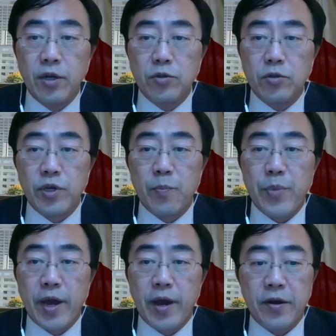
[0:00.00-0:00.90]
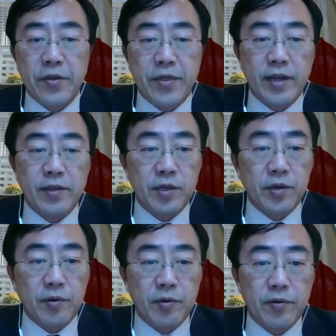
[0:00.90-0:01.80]
to impair that
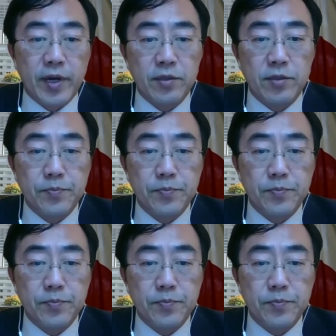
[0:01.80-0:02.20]
inherent right.